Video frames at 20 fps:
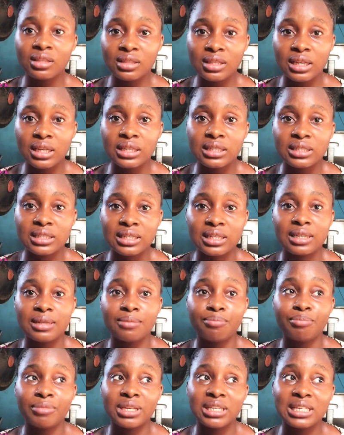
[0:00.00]
thing the
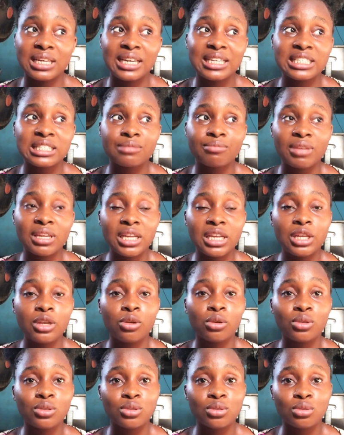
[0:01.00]
media is making
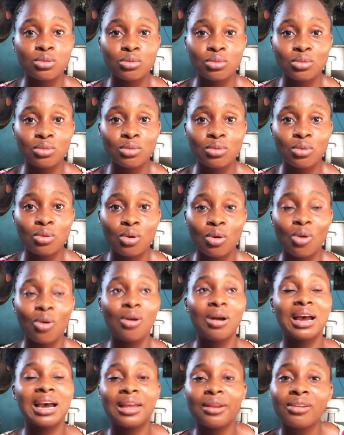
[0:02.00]
us do, or
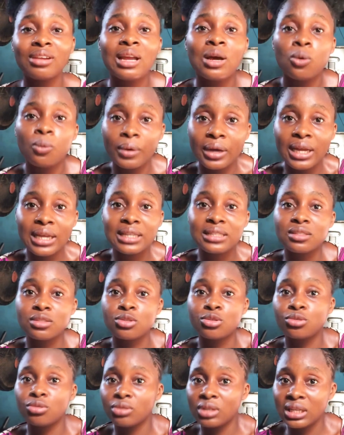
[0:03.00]
another way it
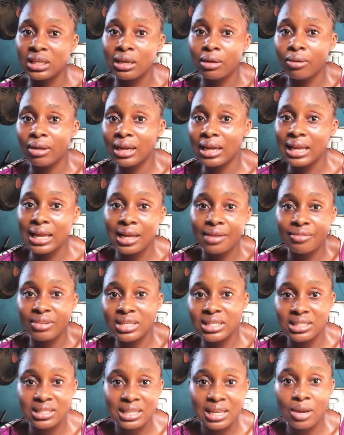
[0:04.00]
is ruining our life,
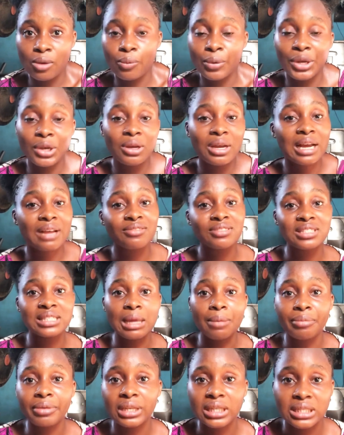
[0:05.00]
is that we don't have
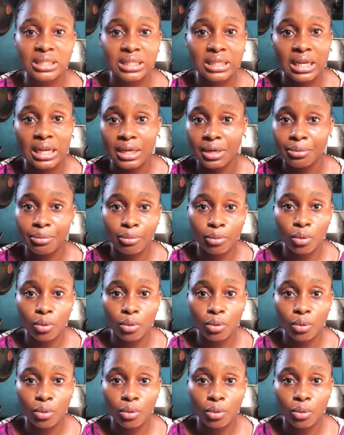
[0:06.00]
stability anymore.